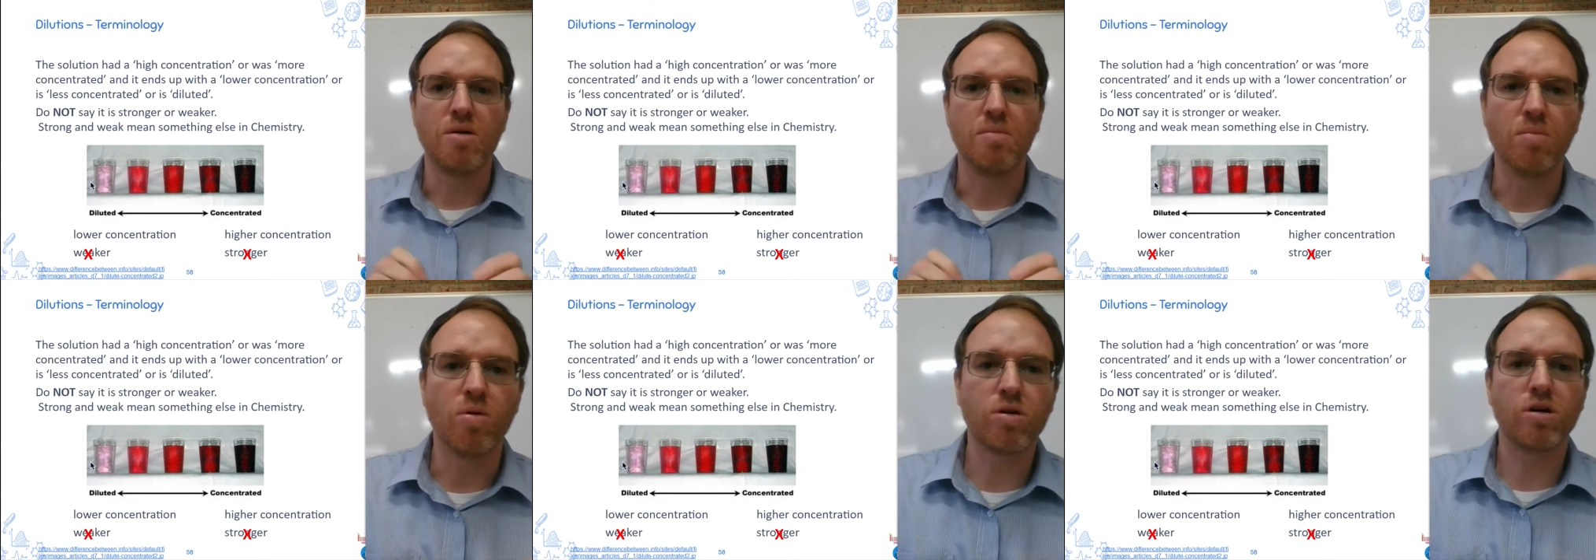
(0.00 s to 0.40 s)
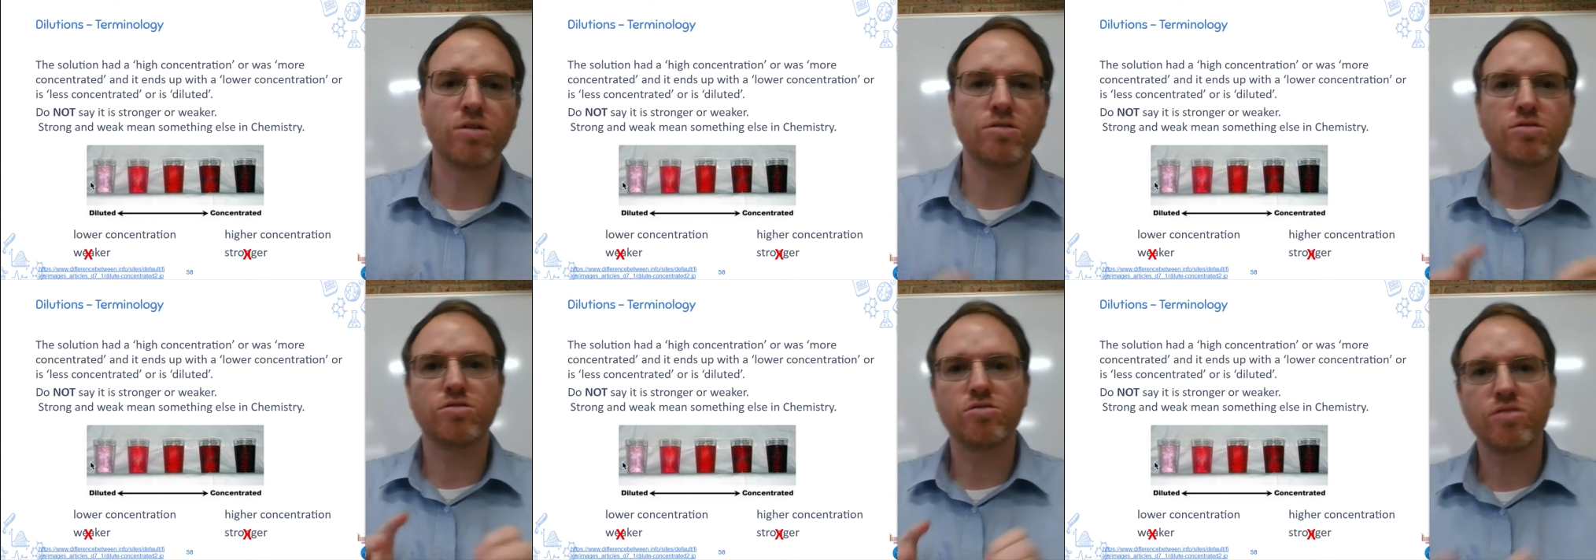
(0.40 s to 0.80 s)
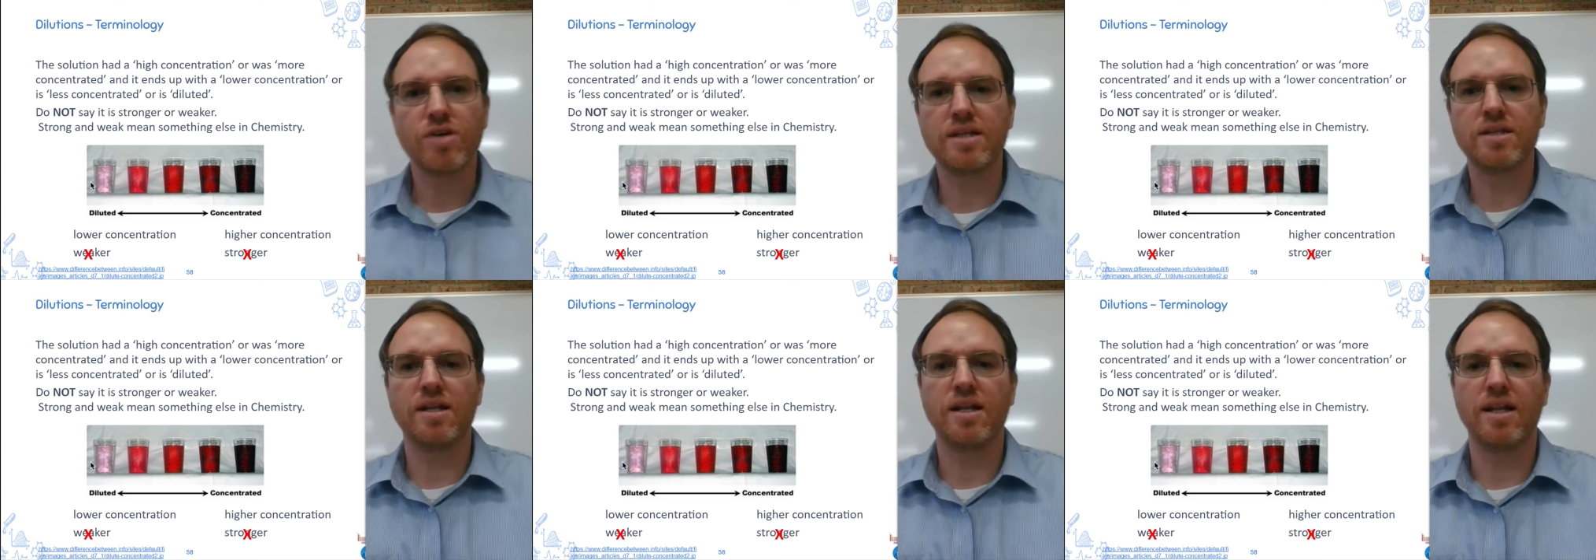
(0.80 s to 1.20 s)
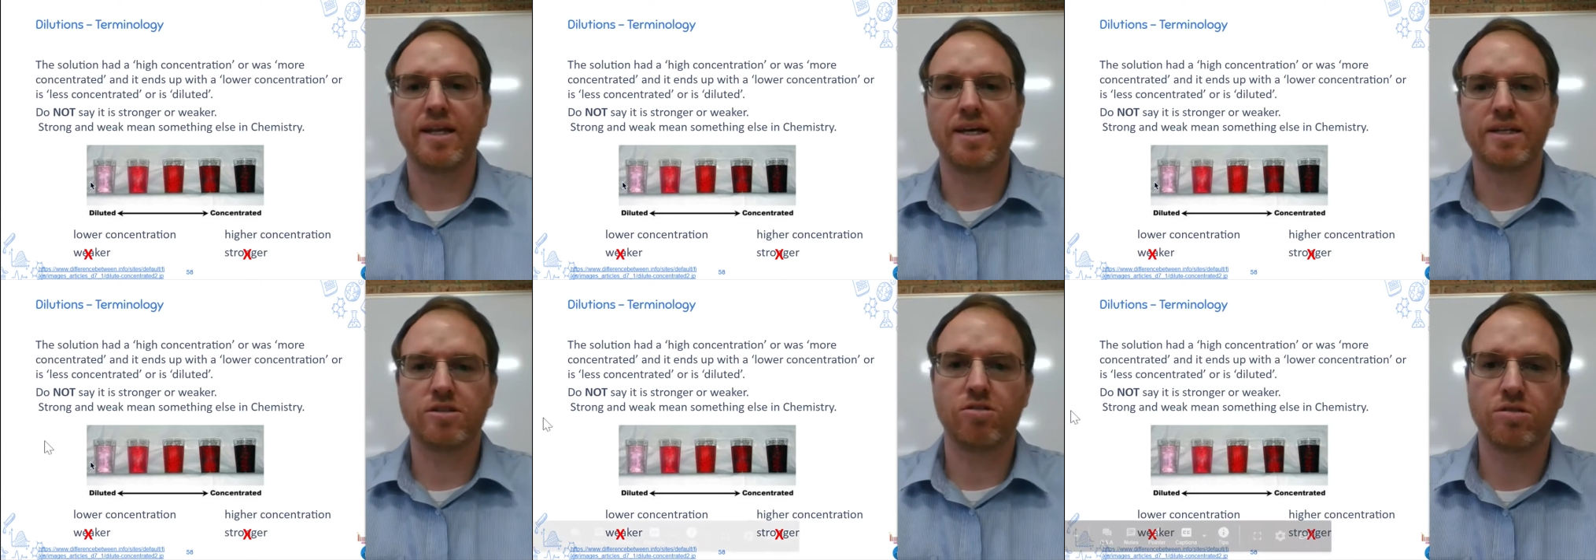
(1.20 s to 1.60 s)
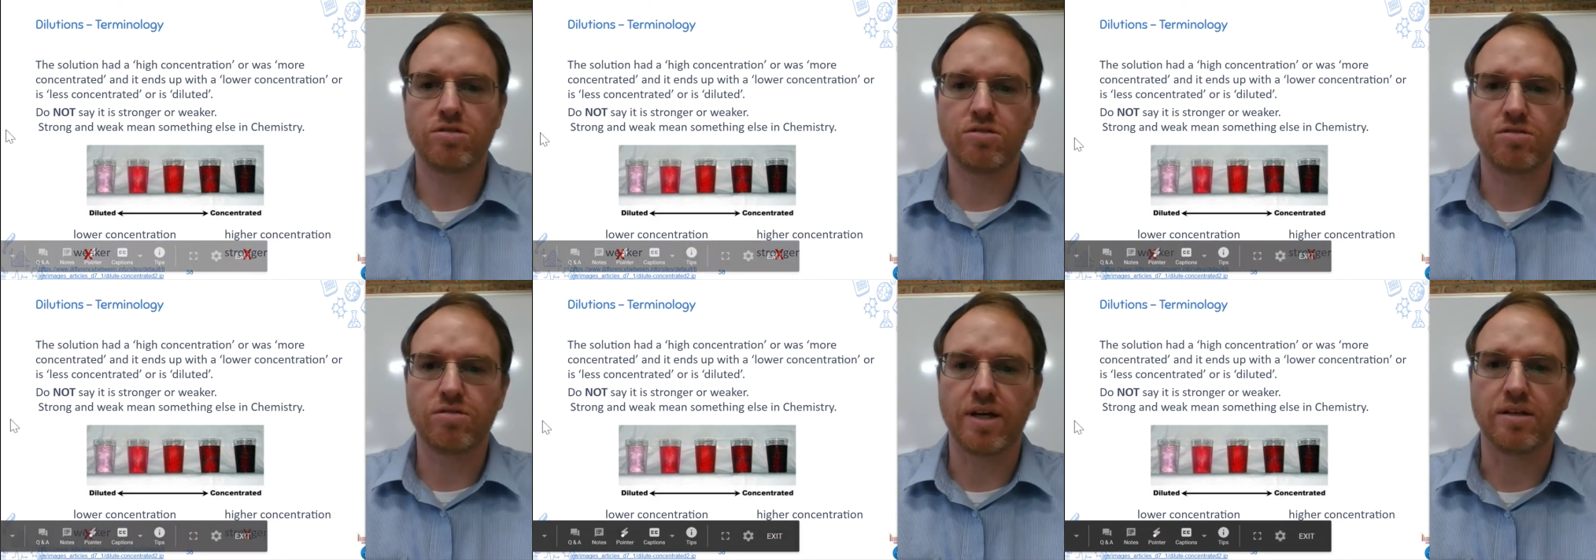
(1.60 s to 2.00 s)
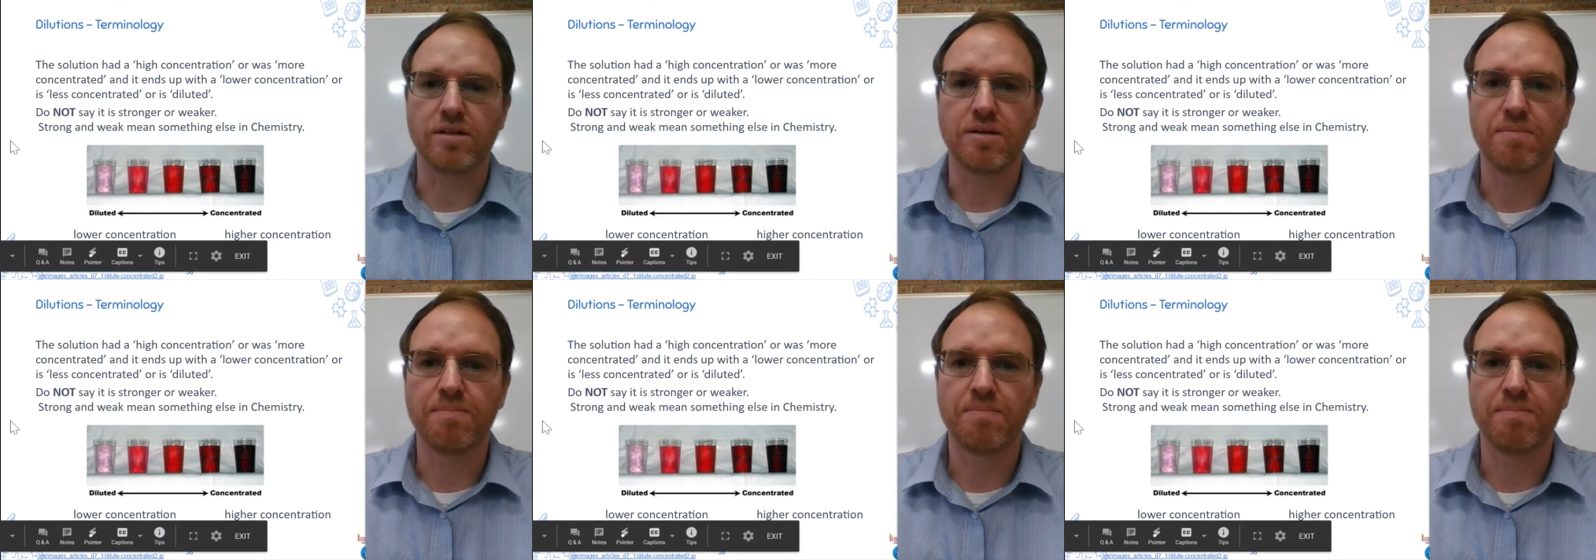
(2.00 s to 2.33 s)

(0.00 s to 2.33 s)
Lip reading: more concentrated, less concentrated.